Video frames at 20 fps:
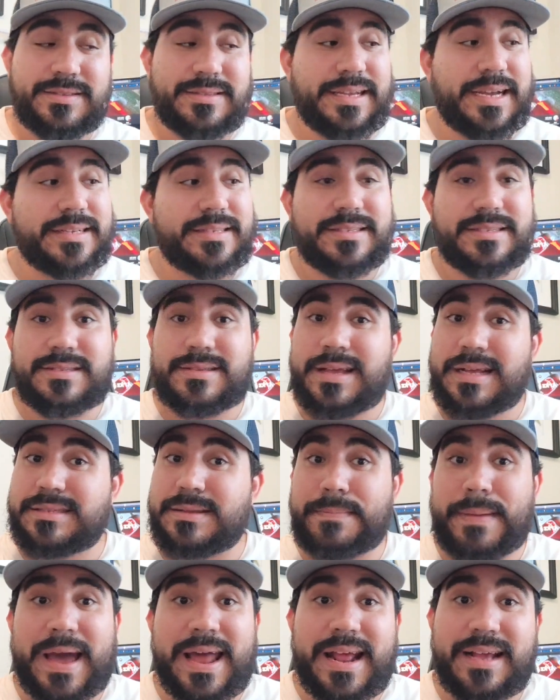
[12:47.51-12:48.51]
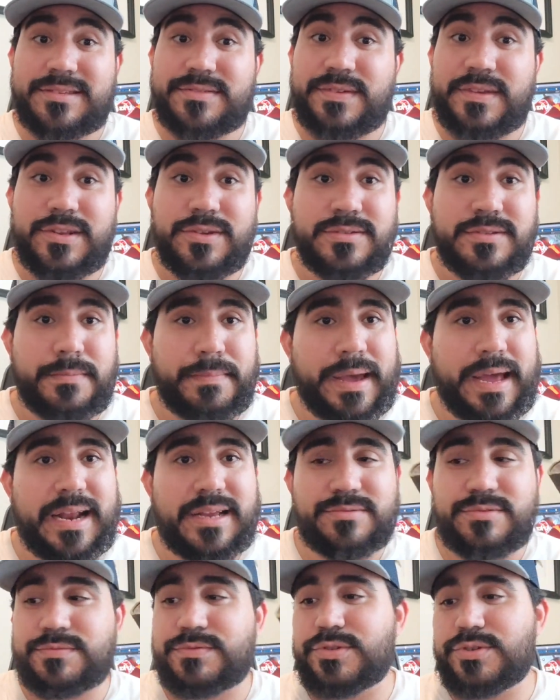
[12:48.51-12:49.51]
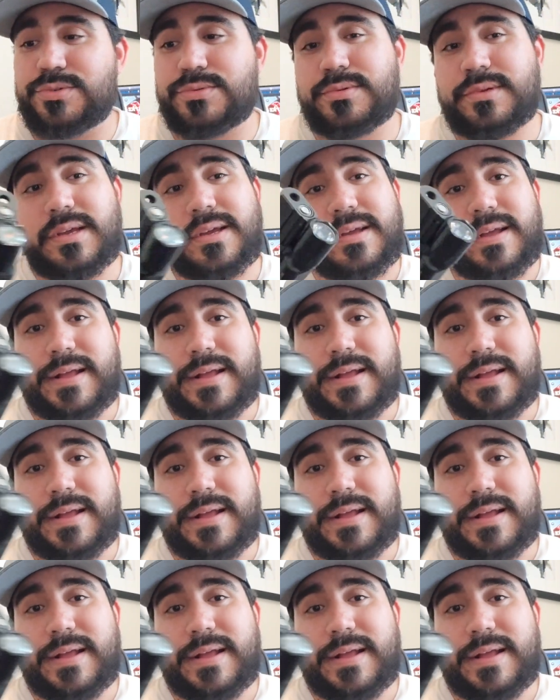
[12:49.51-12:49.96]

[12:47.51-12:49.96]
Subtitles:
That's a badass video. It's a badass review.